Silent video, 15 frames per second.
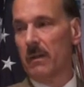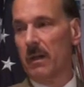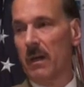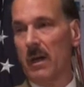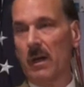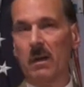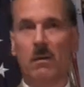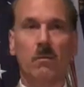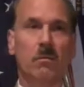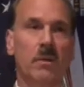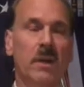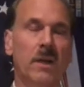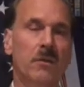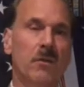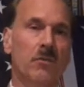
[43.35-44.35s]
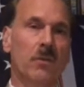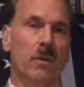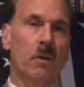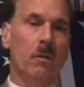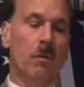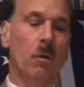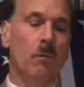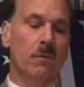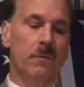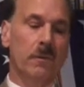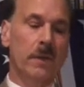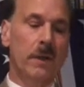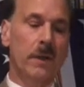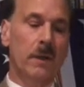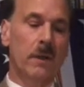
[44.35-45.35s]
Uh, and I just saw
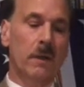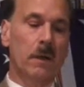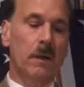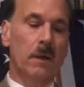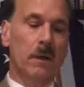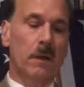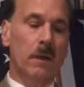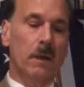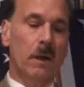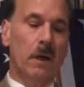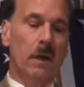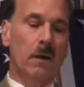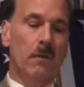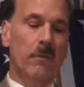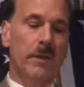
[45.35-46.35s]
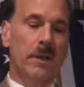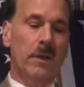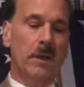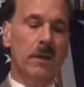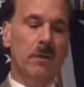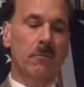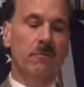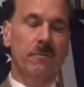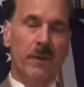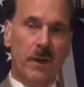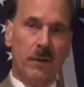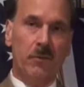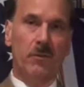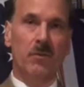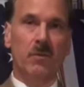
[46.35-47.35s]
hopefully uh, the
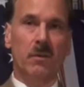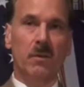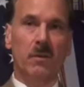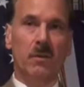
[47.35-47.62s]
feds,